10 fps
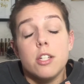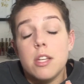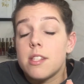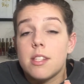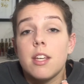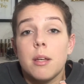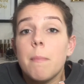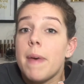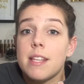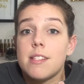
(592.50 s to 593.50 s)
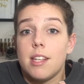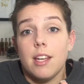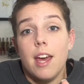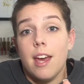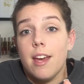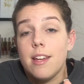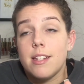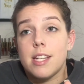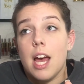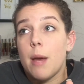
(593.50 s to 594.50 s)
just messy,
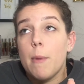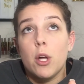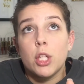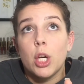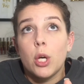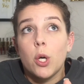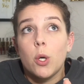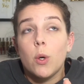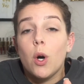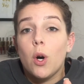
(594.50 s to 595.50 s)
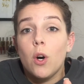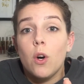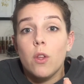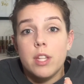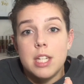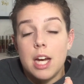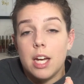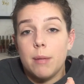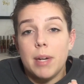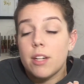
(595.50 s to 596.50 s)
and I'm on the go all the time.